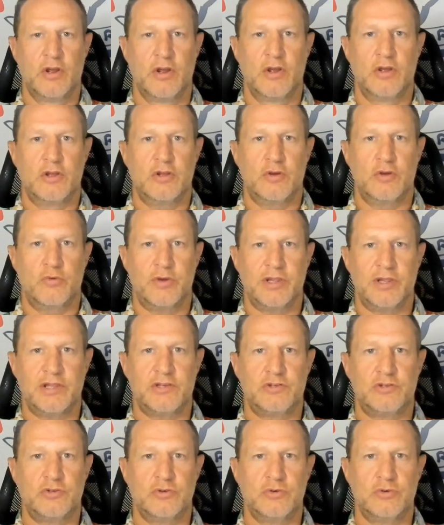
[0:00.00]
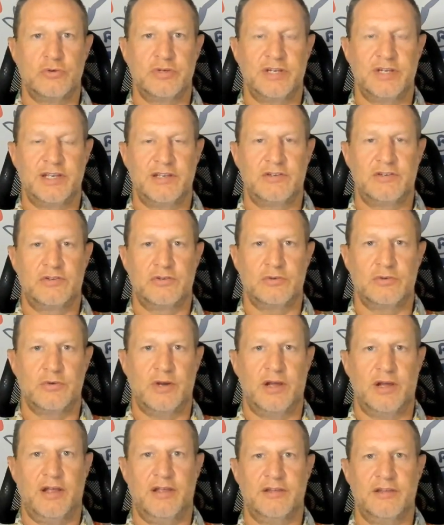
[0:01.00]
you really do need to
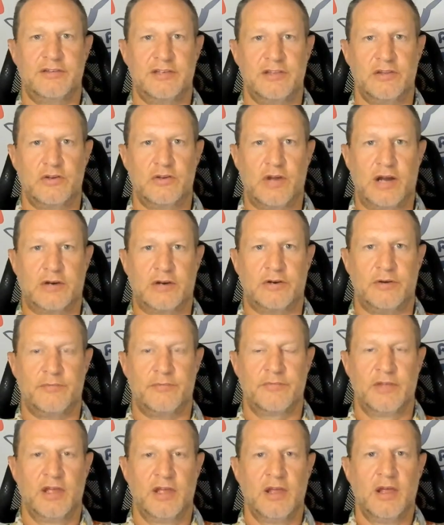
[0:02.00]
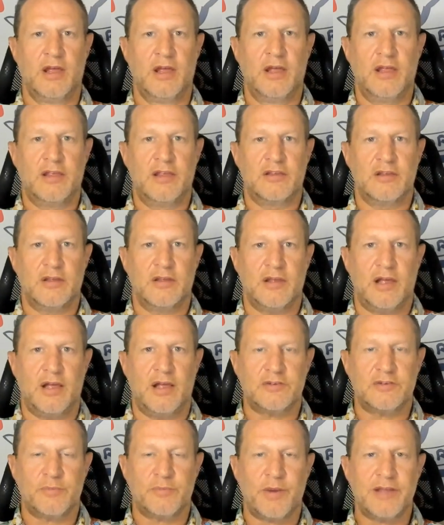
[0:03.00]
see the doctor.
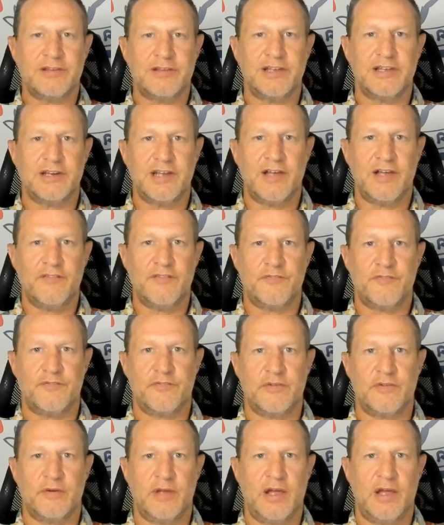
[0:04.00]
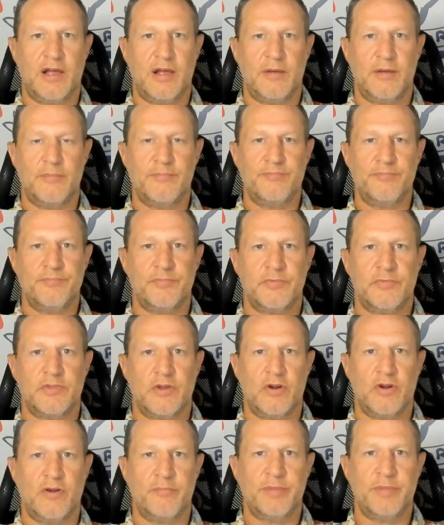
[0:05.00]
Surprisingly enough,
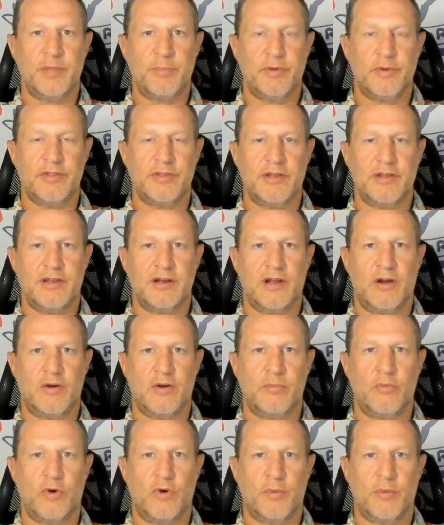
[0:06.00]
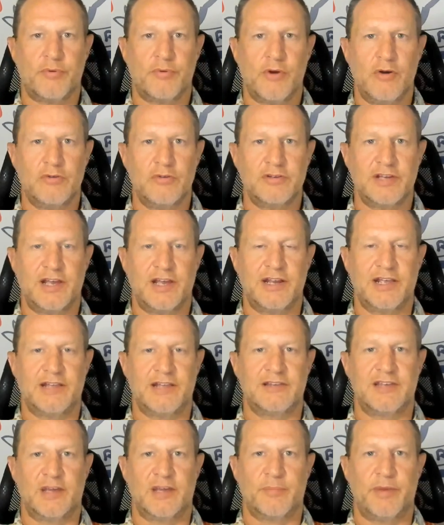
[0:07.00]
there are people that are more prone to getting
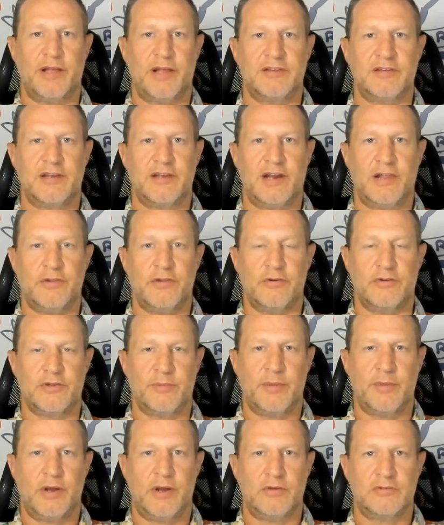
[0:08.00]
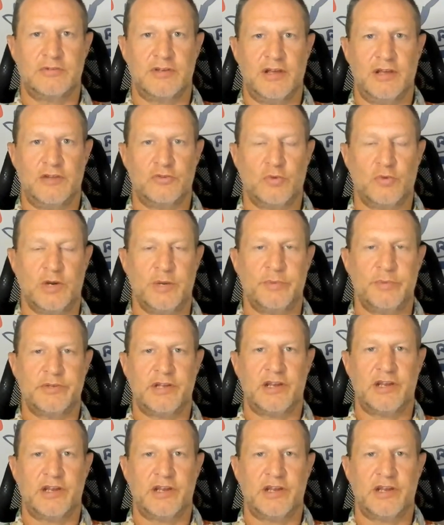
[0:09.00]
insect bites than others. About 20% of the